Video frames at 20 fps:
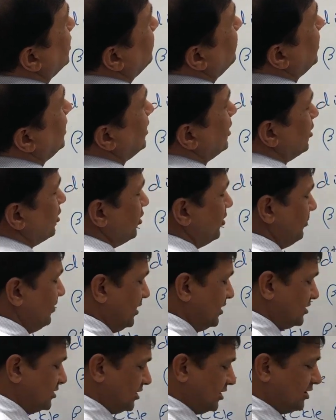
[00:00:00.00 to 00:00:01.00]
the beta
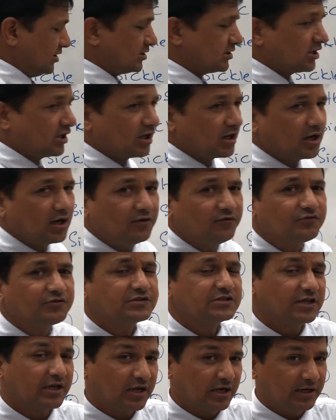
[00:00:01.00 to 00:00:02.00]
globin genes are of
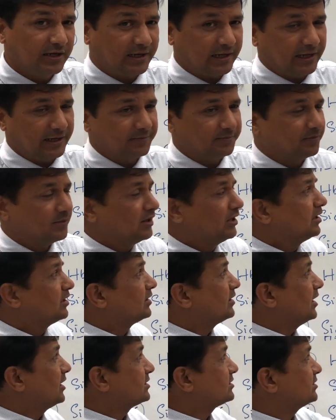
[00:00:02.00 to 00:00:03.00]
sickle type.
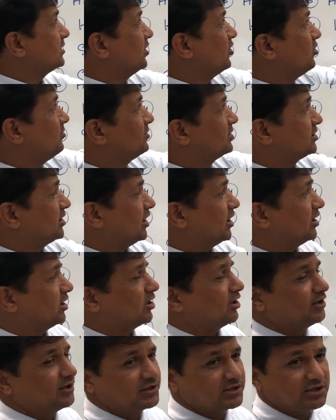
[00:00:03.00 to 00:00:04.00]
That's the homozygotic
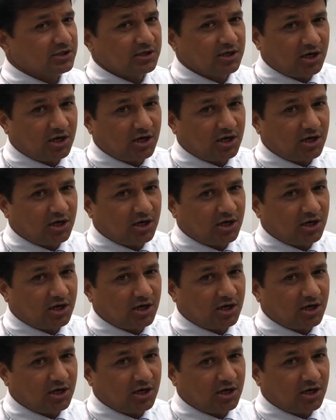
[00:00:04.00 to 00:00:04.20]
condition,